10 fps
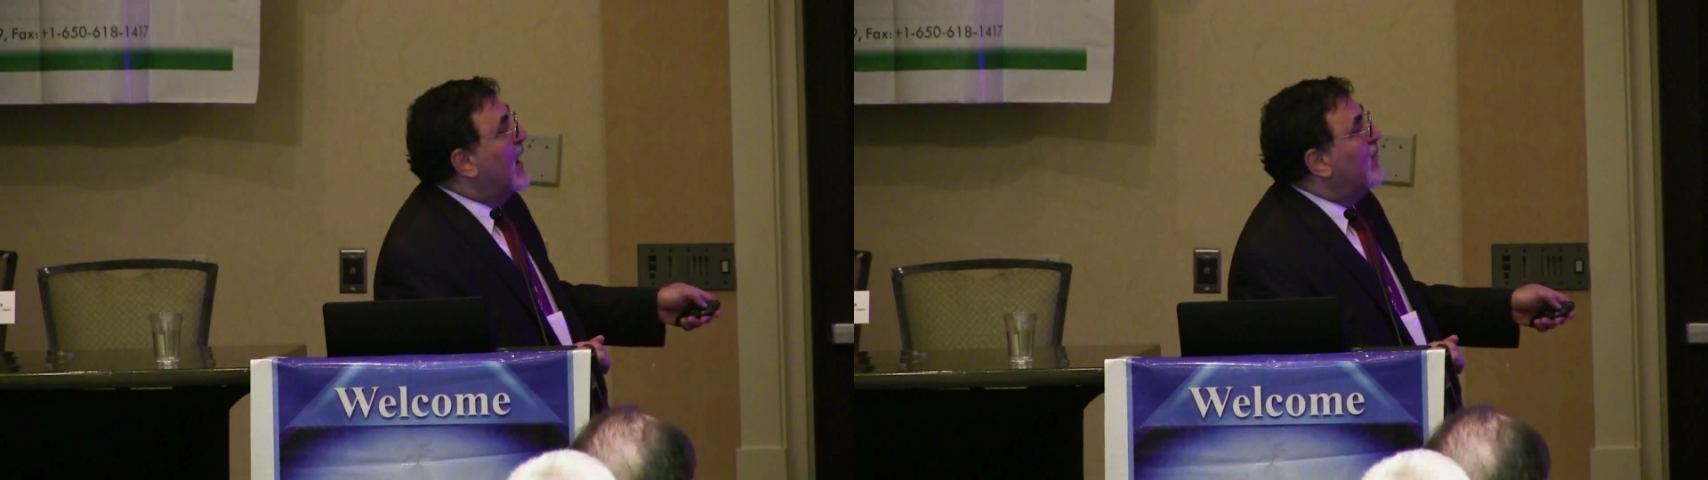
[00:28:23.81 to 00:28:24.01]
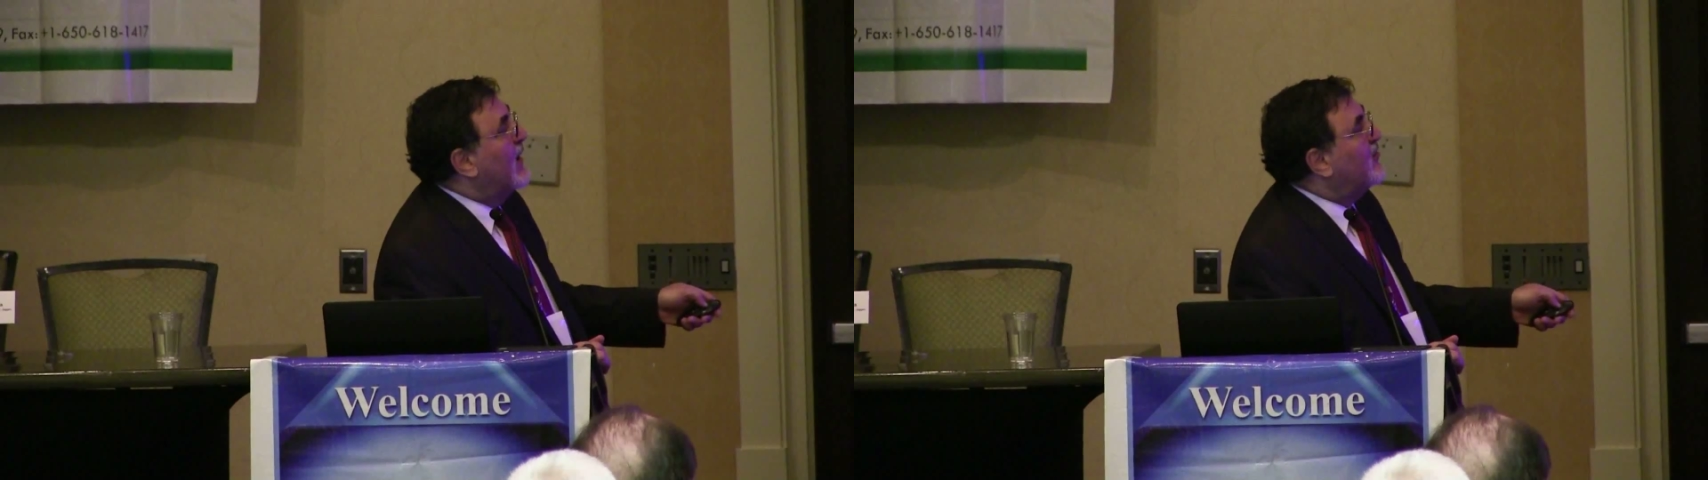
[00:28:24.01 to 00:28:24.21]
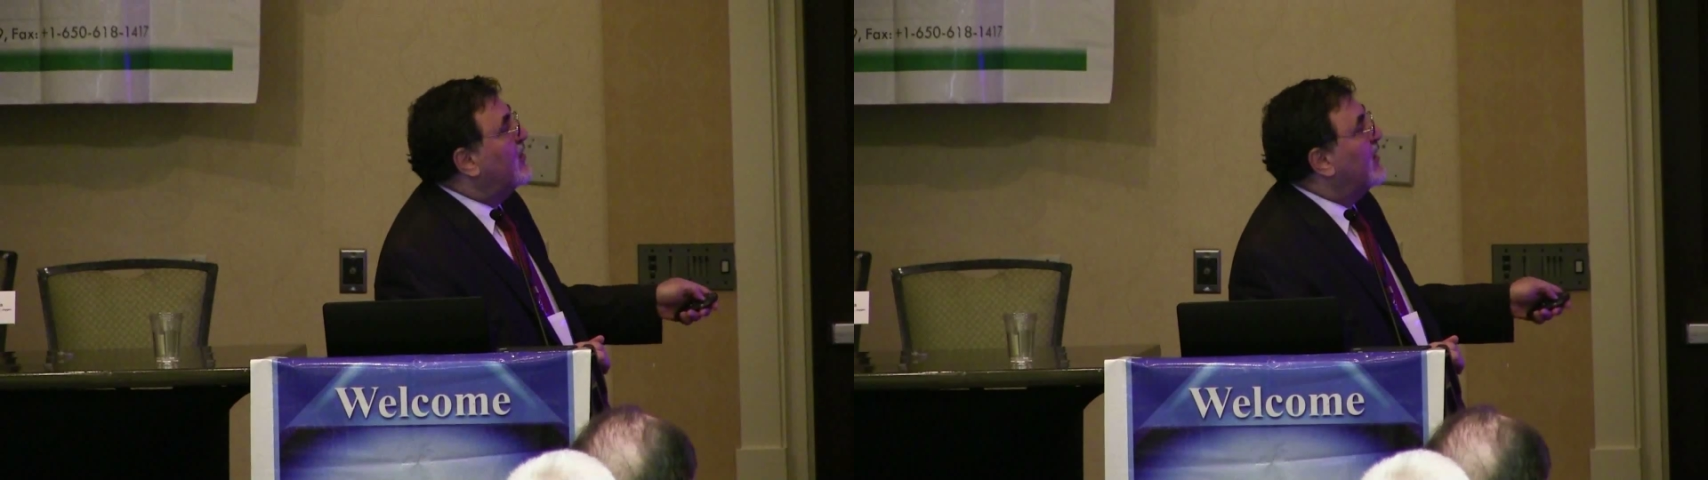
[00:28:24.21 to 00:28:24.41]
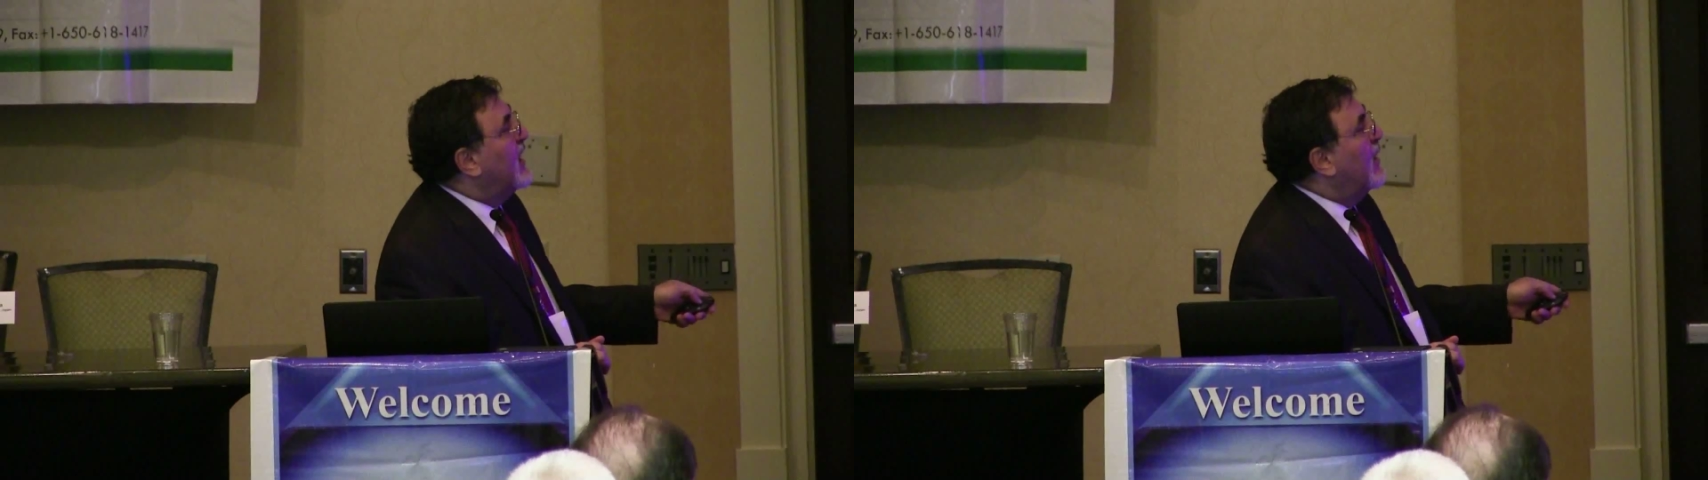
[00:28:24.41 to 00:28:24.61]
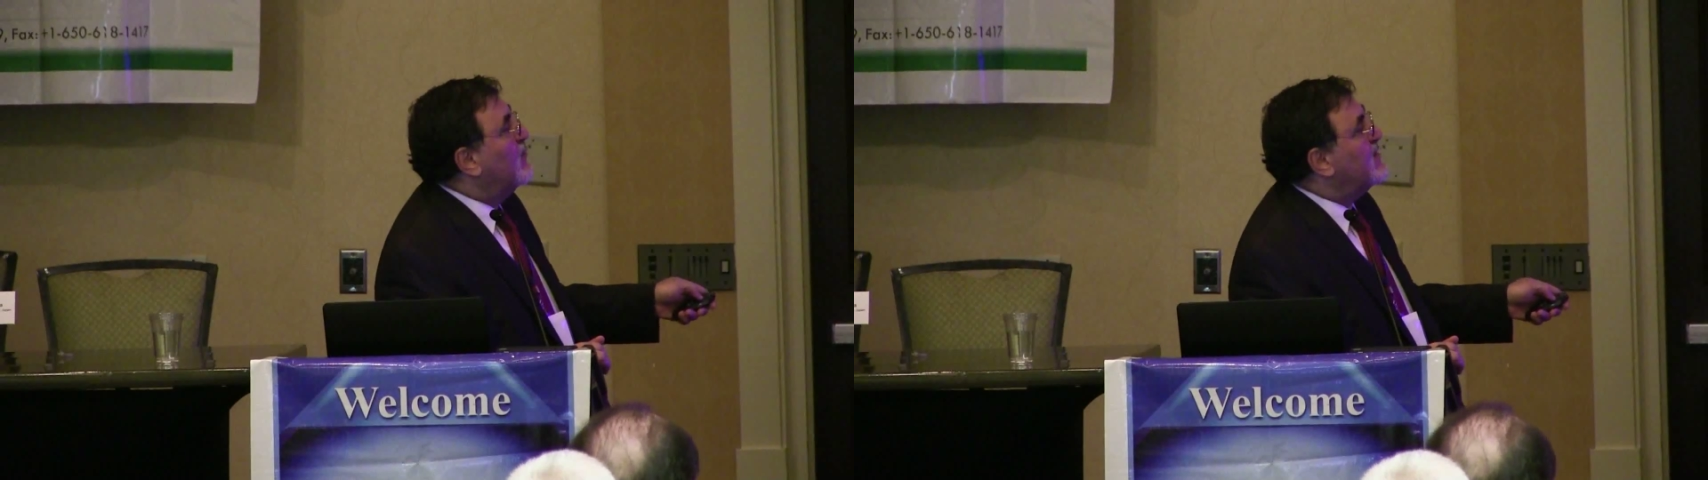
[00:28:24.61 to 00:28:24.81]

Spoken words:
bacteria with